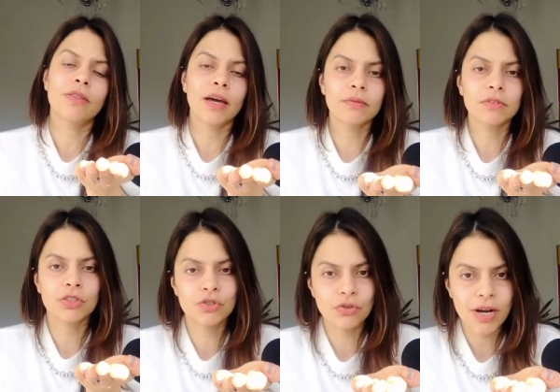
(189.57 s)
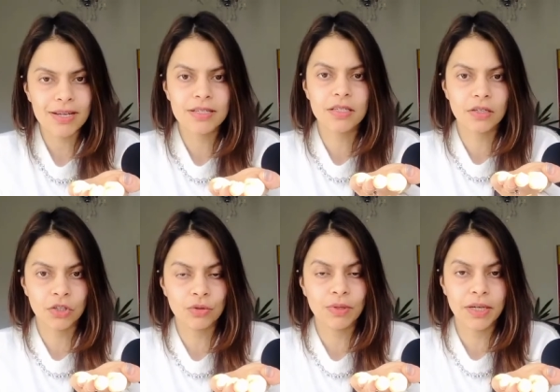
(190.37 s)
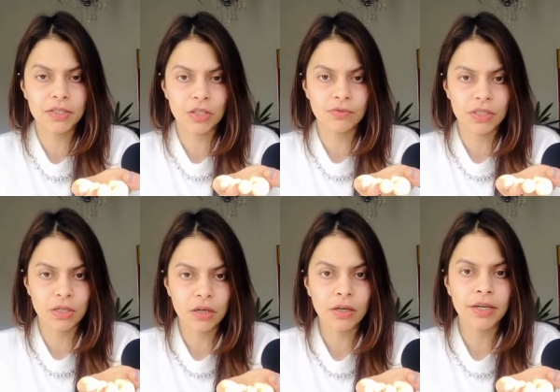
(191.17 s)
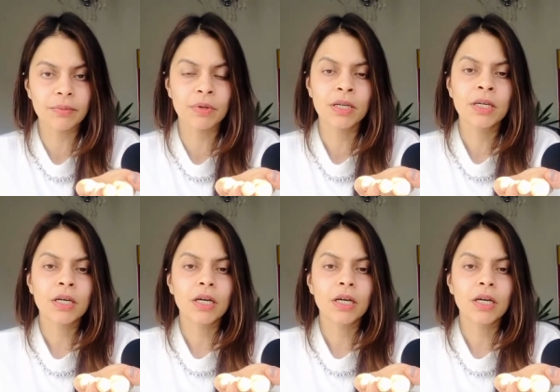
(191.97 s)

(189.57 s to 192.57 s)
that stress accumulates over time